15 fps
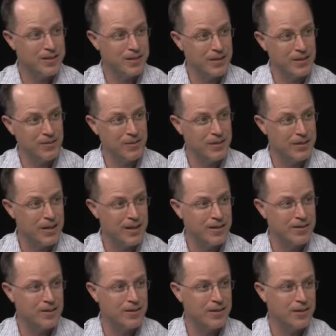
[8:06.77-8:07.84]
and the different
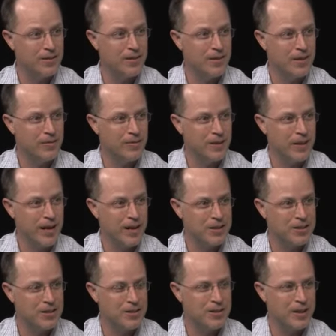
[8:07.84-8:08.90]
data centers, if it
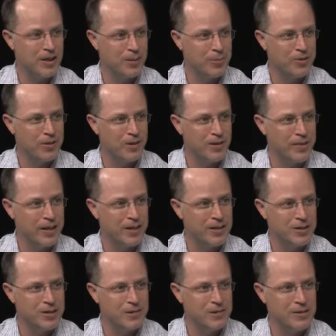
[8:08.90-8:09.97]
actually helps solve that
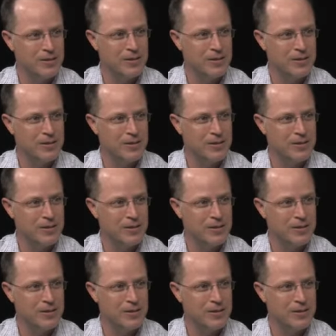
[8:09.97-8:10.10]
issue.